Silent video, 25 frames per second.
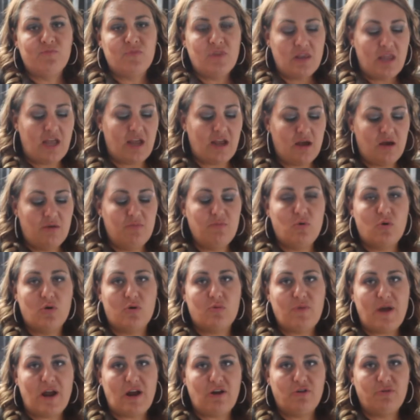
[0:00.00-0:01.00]
like a more
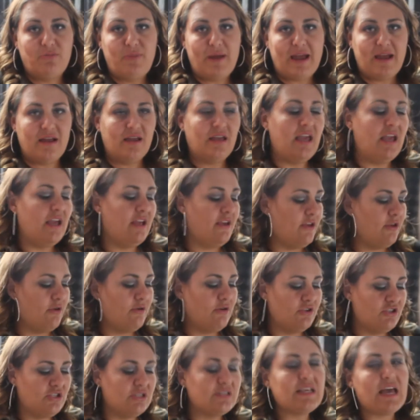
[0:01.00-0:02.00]
round pancake, you
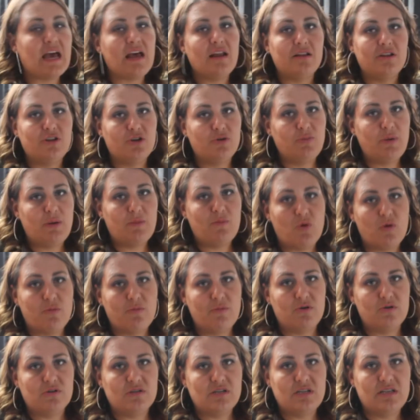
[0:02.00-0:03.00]
could just add a little bit more
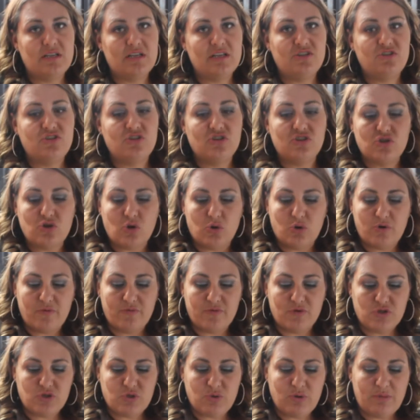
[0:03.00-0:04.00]
milk to this. Just don't
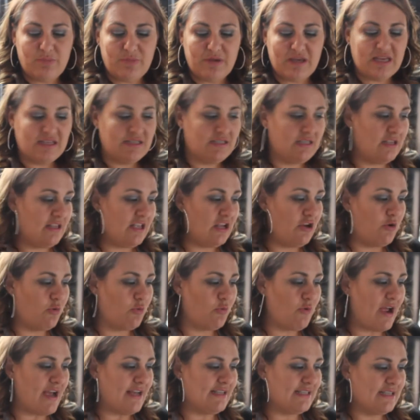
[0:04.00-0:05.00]
overdo it because then they don't
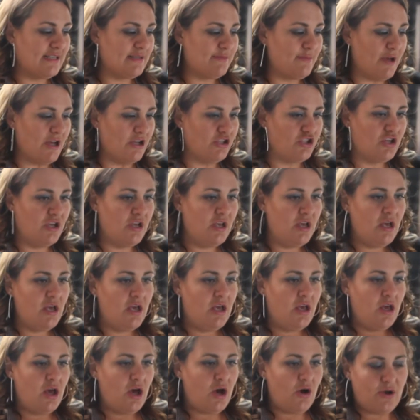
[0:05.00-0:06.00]
rise as much.
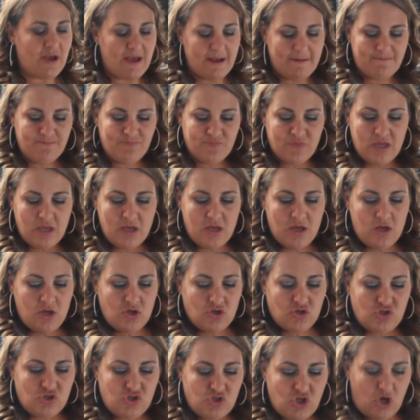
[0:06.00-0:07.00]
Okay,
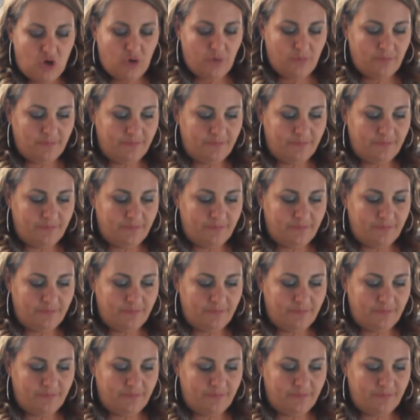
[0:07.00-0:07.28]
so